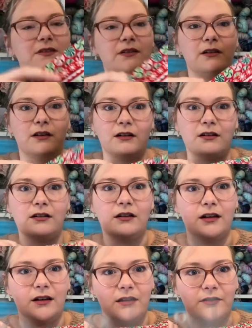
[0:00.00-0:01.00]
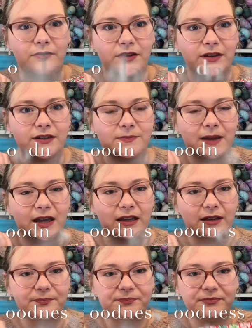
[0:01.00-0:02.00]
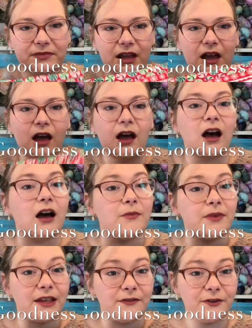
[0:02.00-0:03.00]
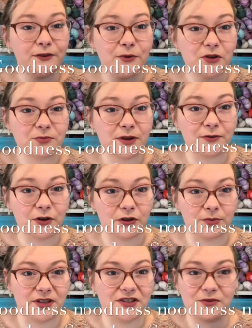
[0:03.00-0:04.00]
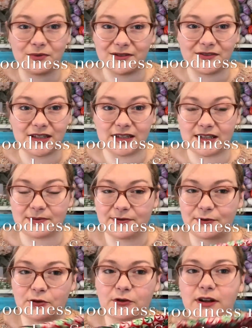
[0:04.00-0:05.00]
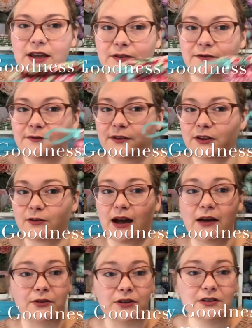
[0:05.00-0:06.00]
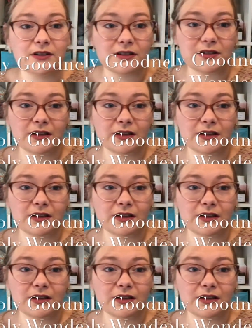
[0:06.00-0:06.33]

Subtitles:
Oh, I love this bag. If you've watched my Vlogmas, you will have seen this before. If you haven't,